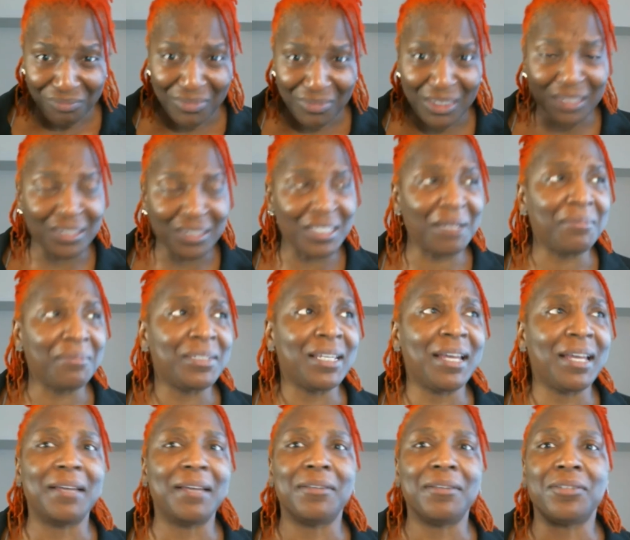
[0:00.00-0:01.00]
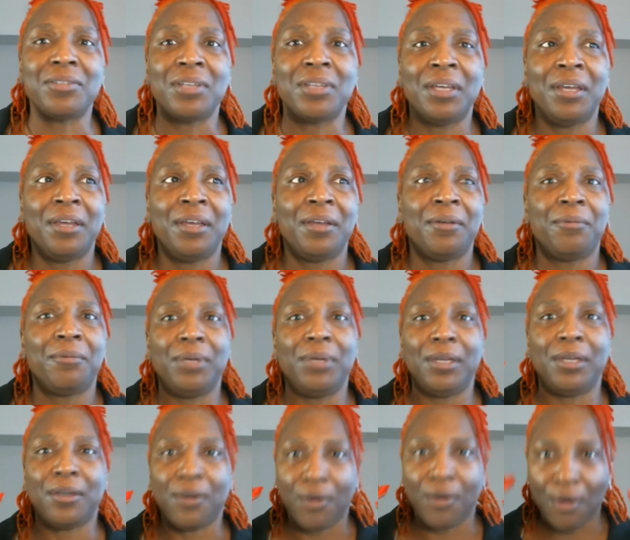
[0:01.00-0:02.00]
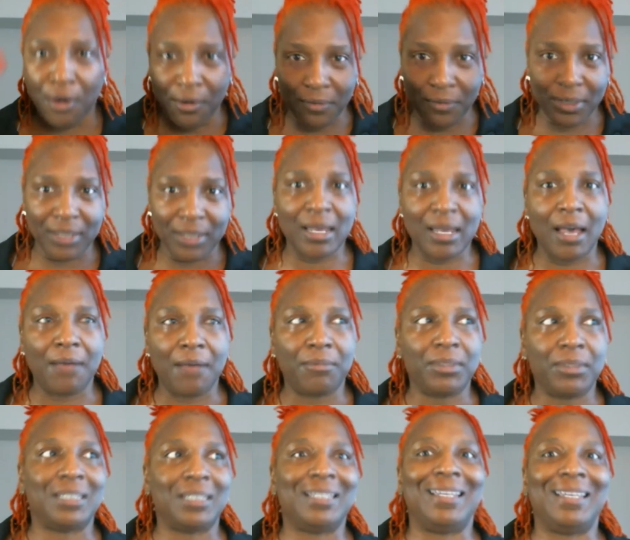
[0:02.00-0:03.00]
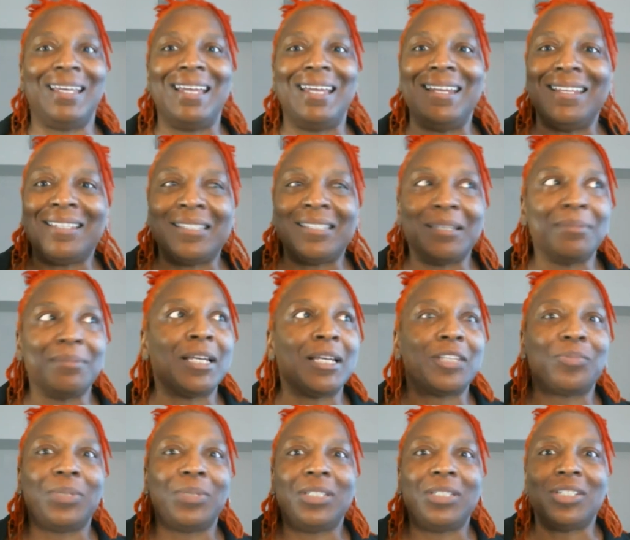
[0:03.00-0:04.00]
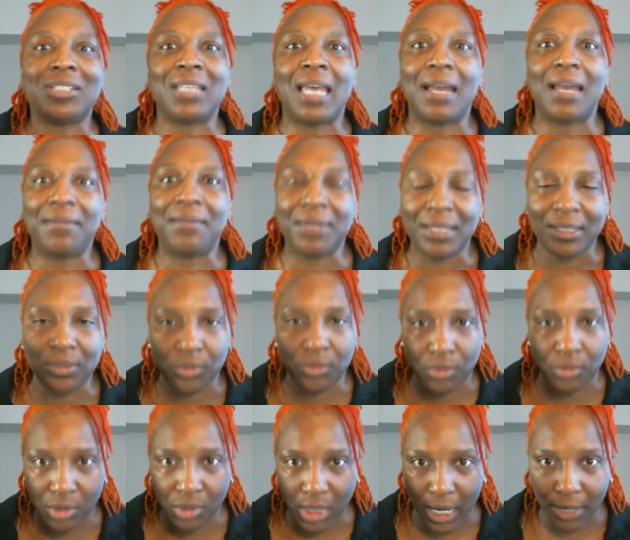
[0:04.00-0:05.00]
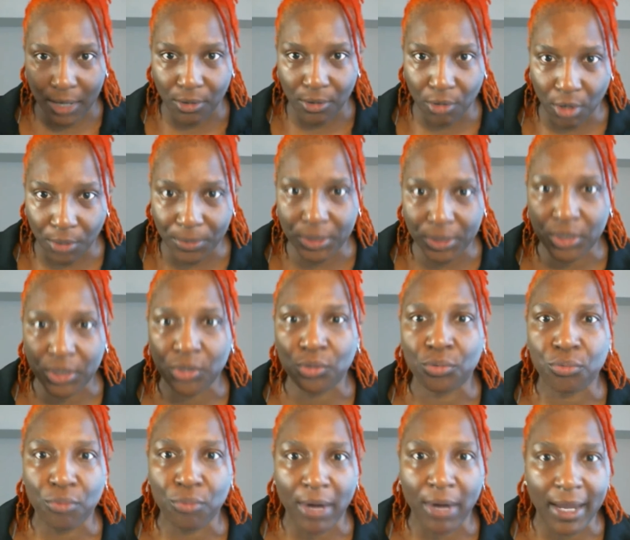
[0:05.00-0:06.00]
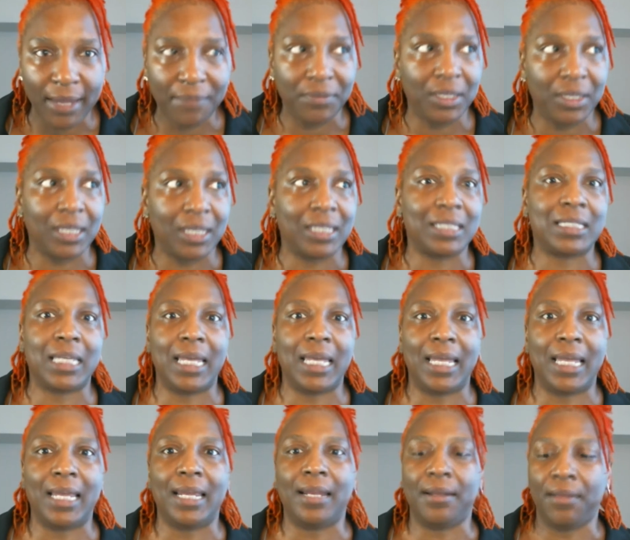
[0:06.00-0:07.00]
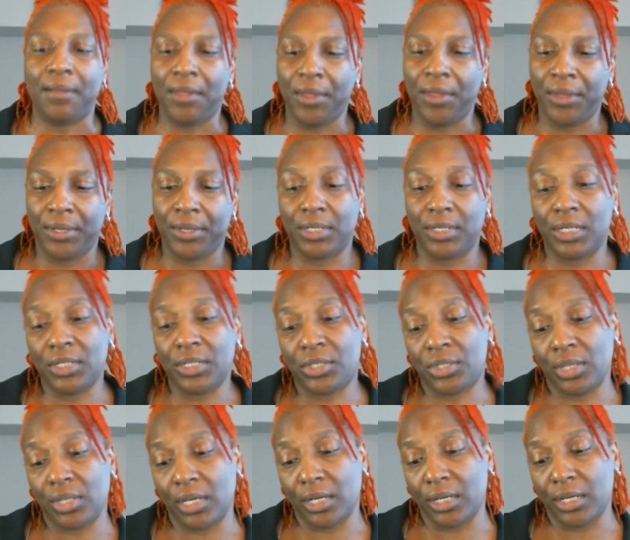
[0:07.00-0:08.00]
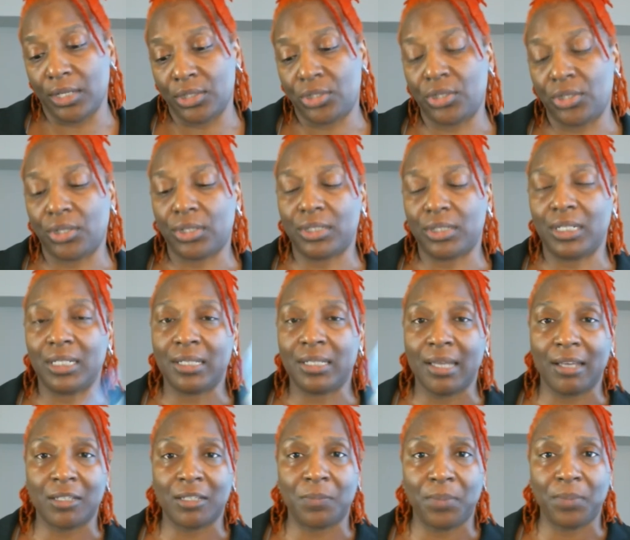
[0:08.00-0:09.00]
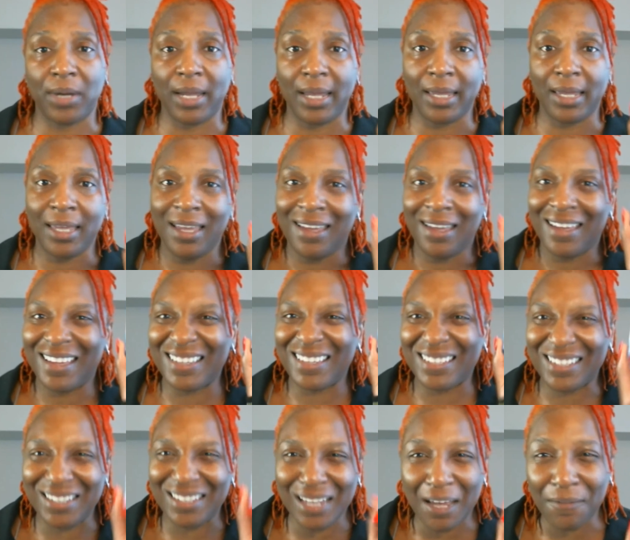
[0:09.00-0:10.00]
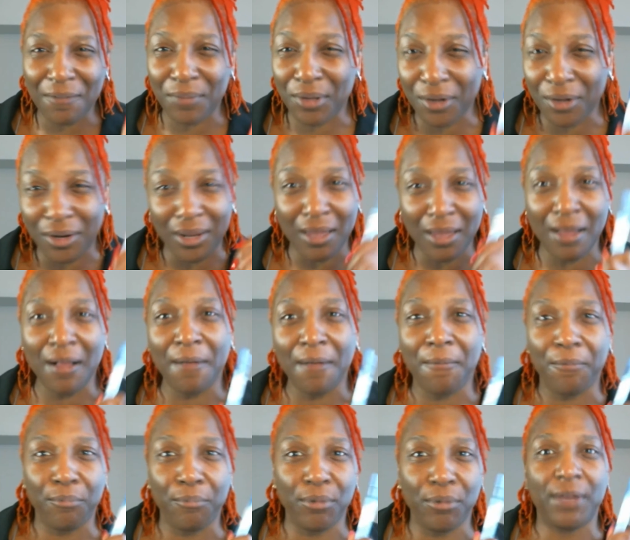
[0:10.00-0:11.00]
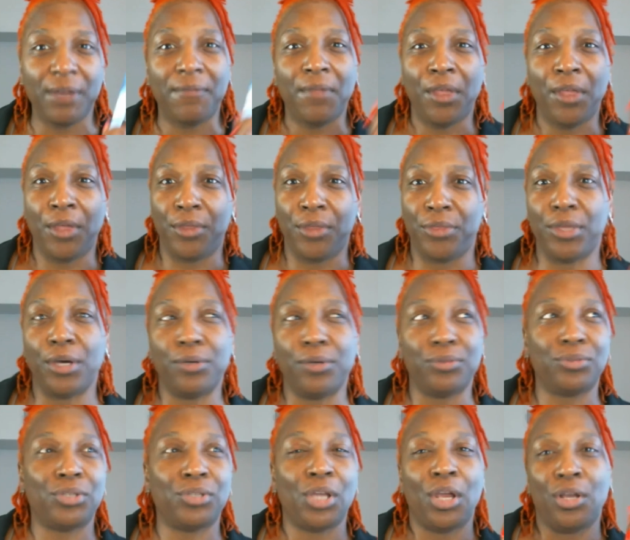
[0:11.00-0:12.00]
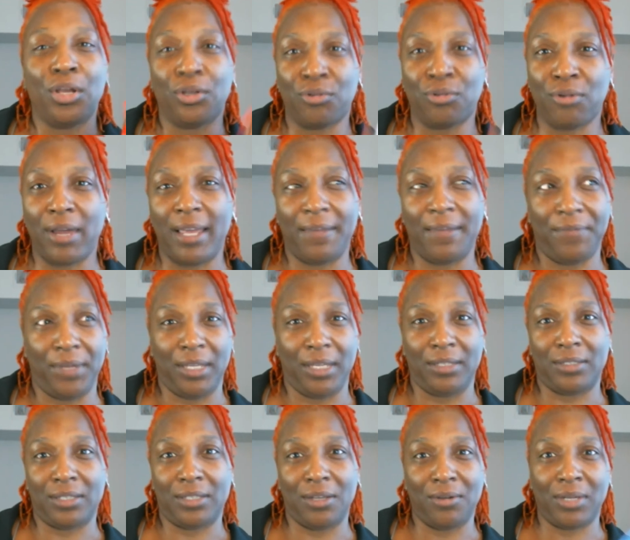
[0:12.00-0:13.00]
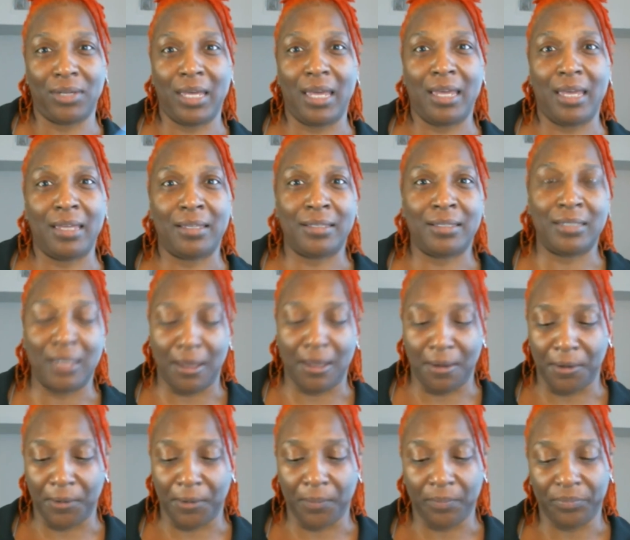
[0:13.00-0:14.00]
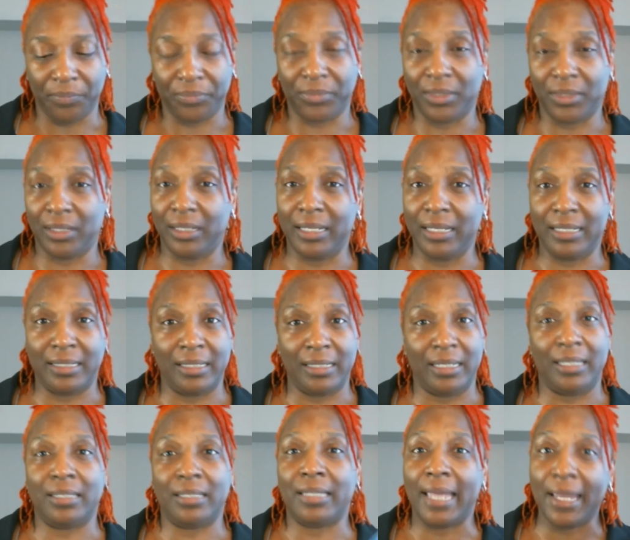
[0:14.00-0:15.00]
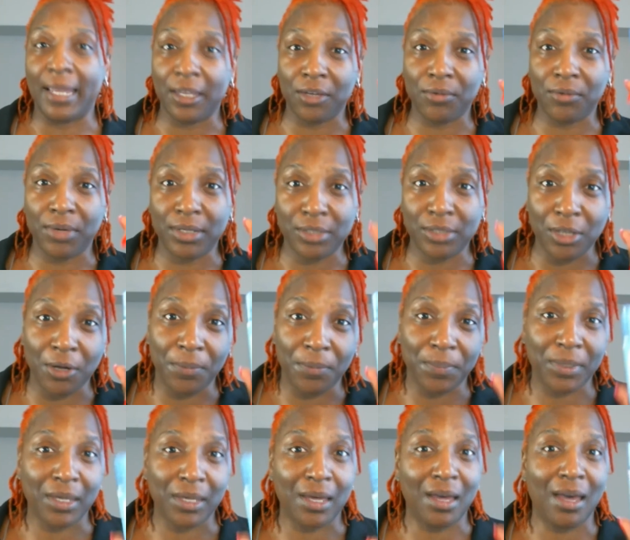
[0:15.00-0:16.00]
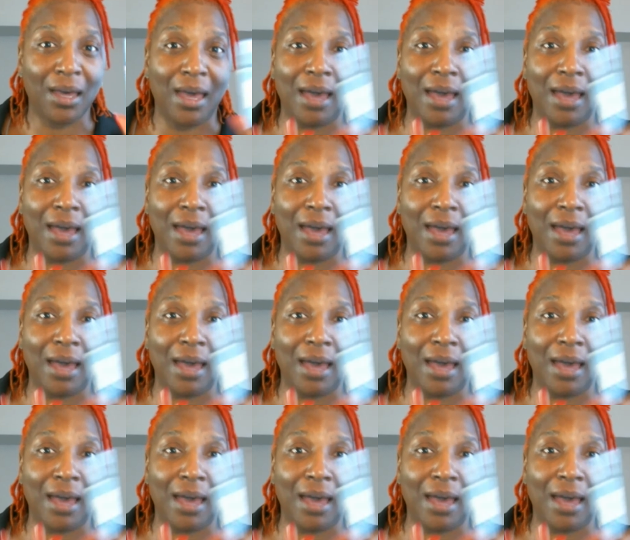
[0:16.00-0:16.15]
sometimes we go over the top with it. And then sometimes we just have these ginormous cravings. And this uh, sugar detox spray is definitely going to help with those cravings. Okay. So listen, thank you, Welltopia.